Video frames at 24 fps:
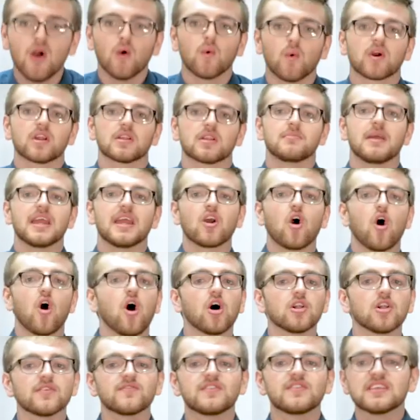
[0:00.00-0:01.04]
we're going to make
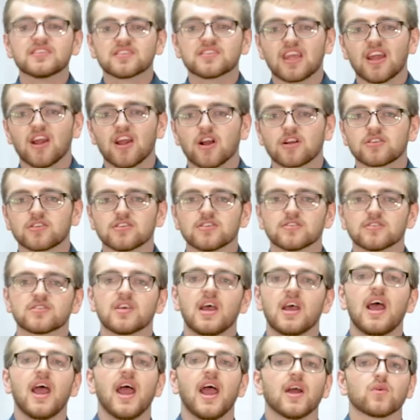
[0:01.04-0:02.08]
all of these characters,
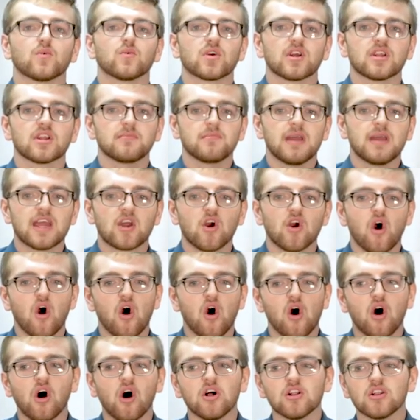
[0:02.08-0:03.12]
and we're going to make
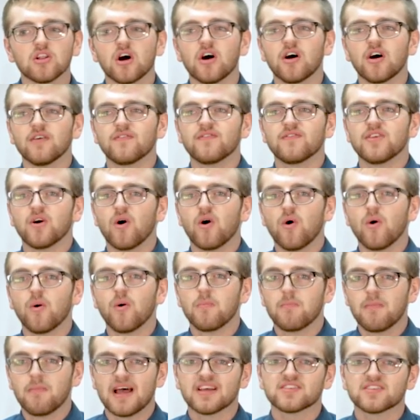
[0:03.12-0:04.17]
all of the whole
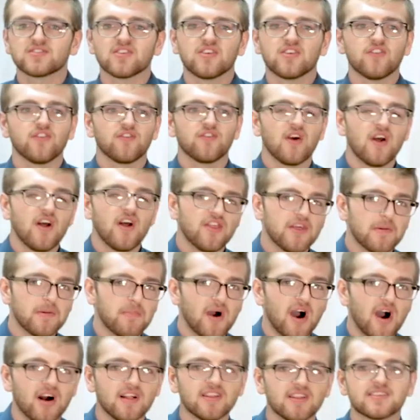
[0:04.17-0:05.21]
mess of the
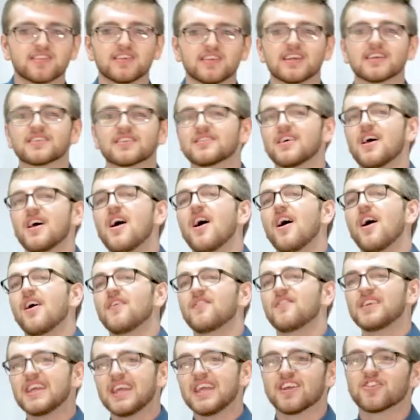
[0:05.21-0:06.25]
politics, of
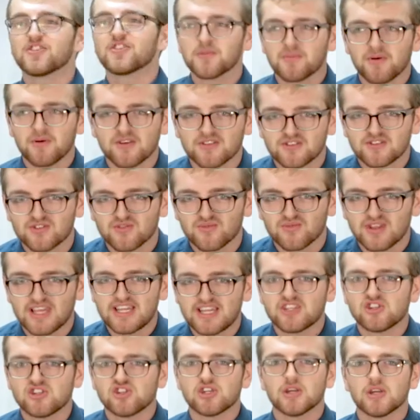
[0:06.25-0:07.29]
the interpersonal
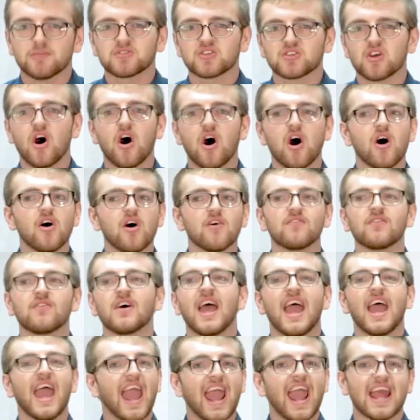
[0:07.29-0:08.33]
relationships of
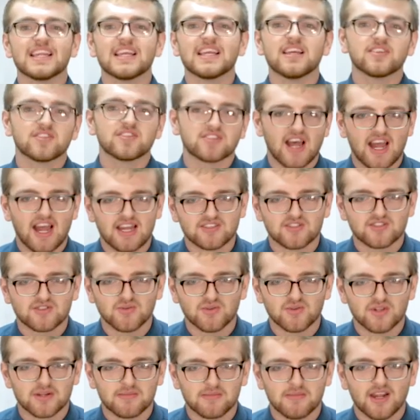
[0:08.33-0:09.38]
any high
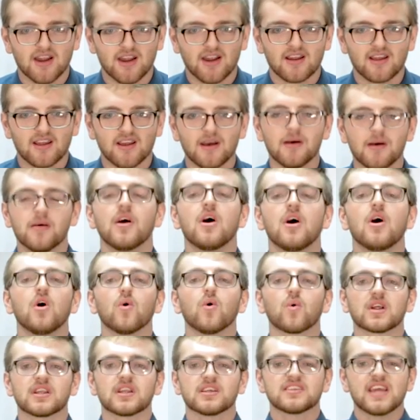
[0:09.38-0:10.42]
school in America.
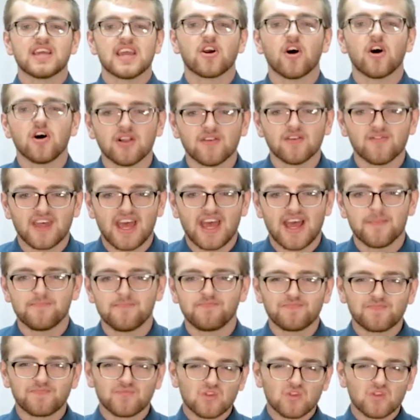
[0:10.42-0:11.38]
We're going to take all of that,